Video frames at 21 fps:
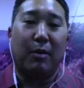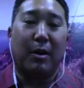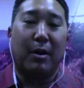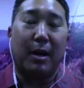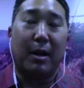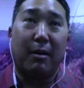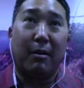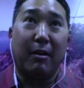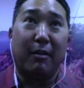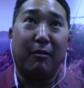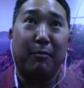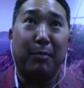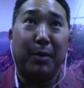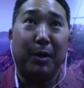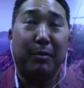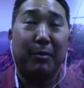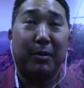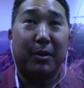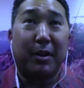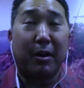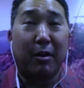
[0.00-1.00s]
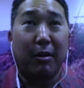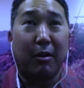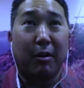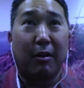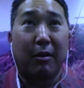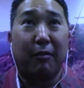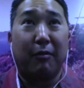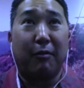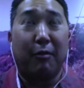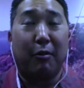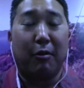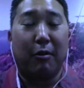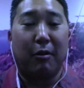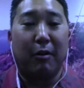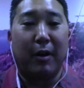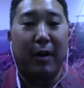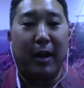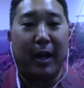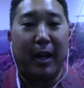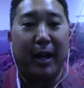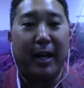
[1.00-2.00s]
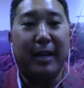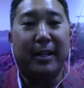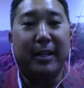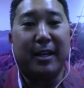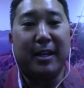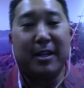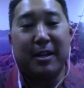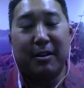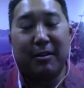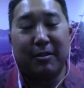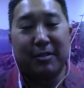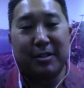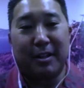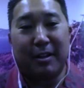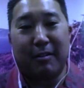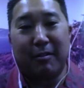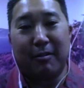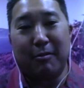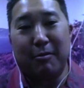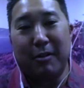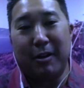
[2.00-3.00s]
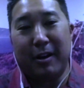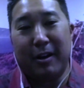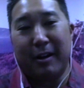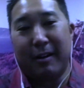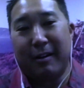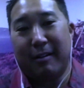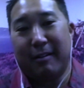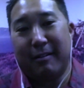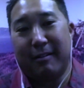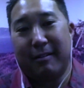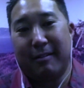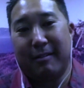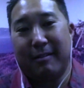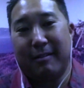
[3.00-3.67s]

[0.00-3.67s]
Wow, I've been with the KIRC for 18 years now, Kuhea.